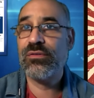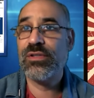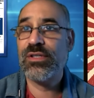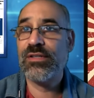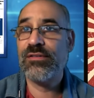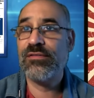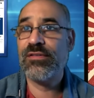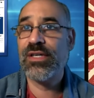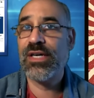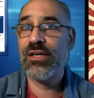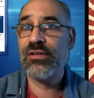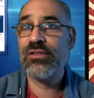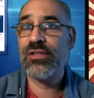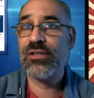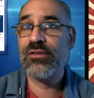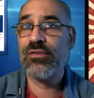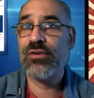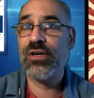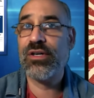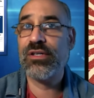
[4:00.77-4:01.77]
even out
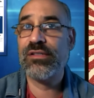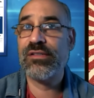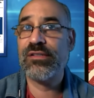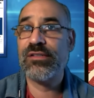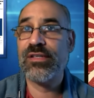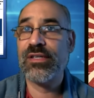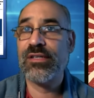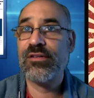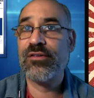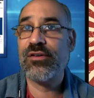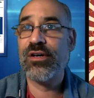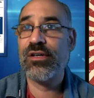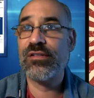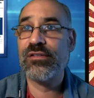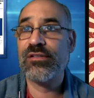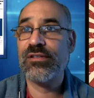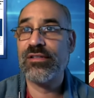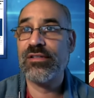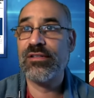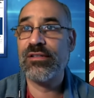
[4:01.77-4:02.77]
across
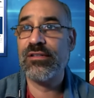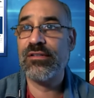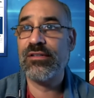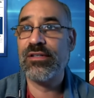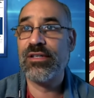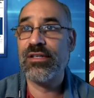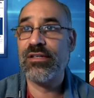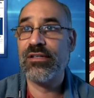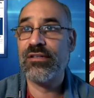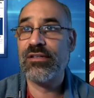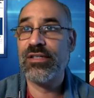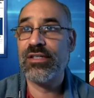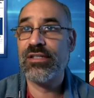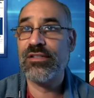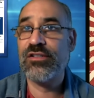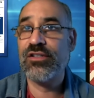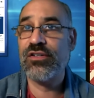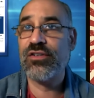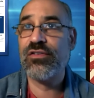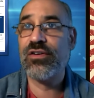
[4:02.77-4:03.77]
their
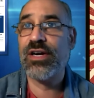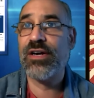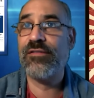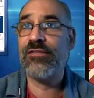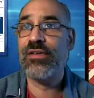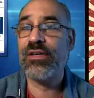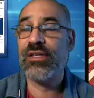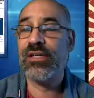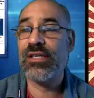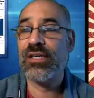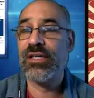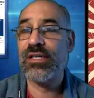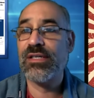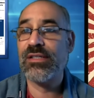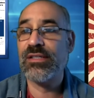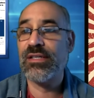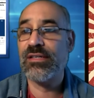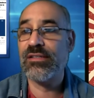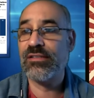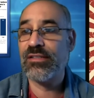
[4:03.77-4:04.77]
geographic
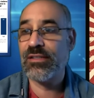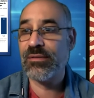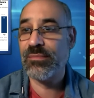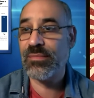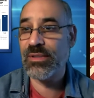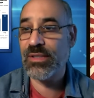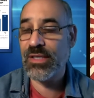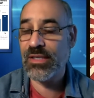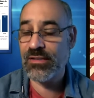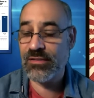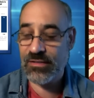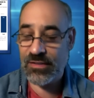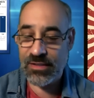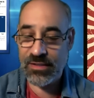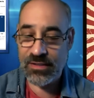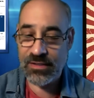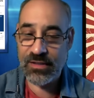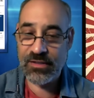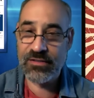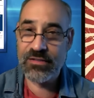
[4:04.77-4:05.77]
testing, but that's a
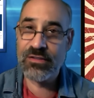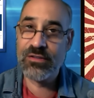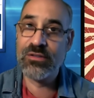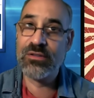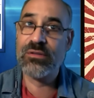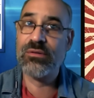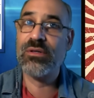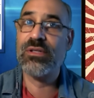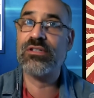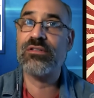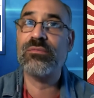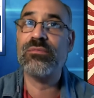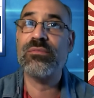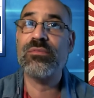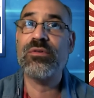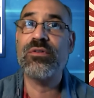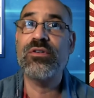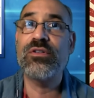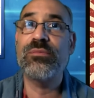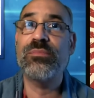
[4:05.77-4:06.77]

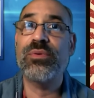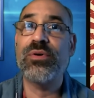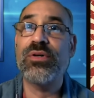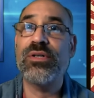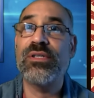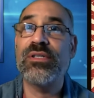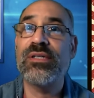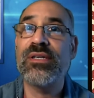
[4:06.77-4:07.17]
good point.